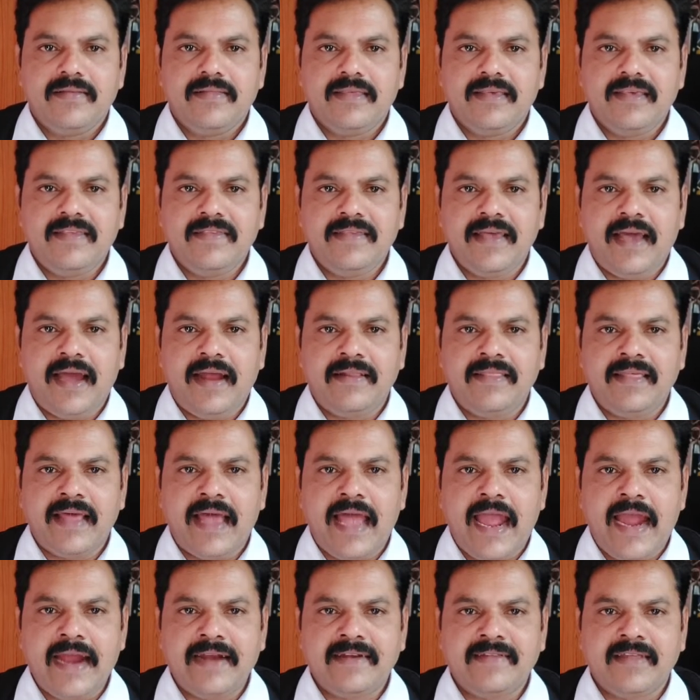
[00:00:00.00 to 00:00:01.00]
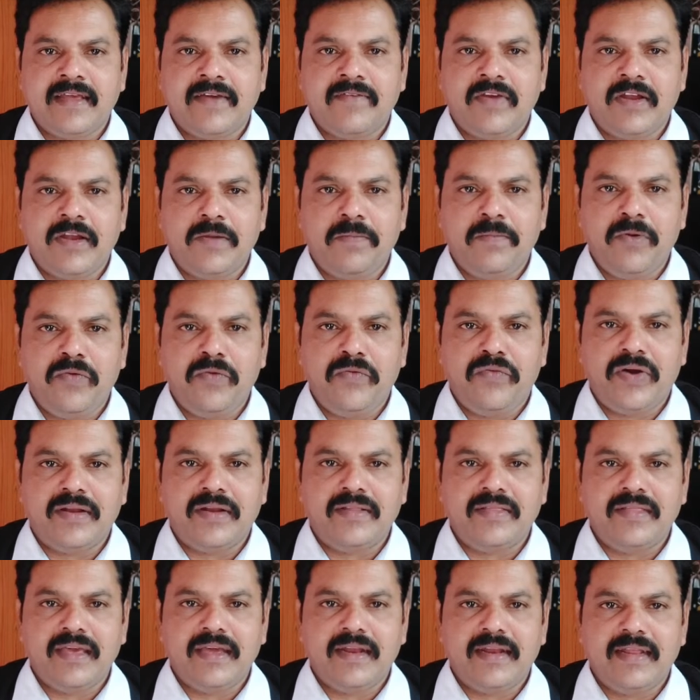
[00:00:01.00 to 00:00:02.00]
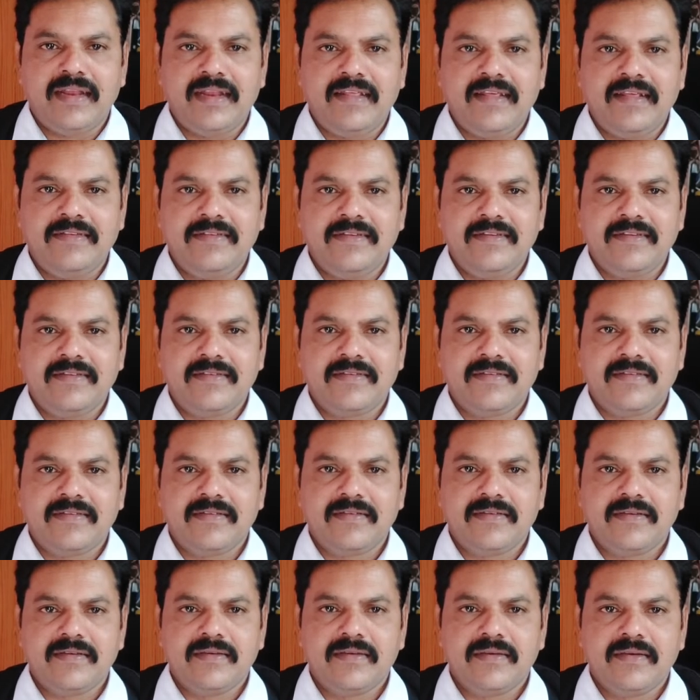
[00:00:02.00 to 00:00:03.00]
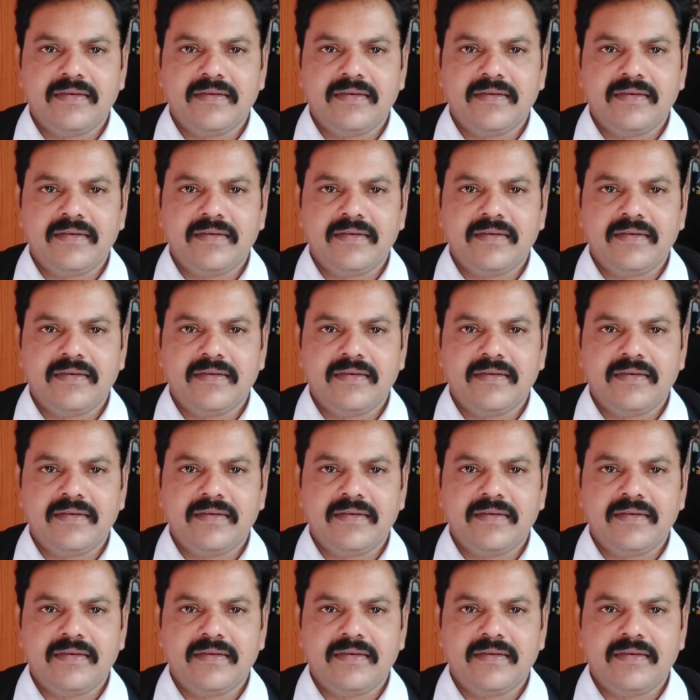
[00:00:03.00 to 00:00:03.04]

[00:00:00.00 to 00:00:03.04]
These are the acts available for their religions.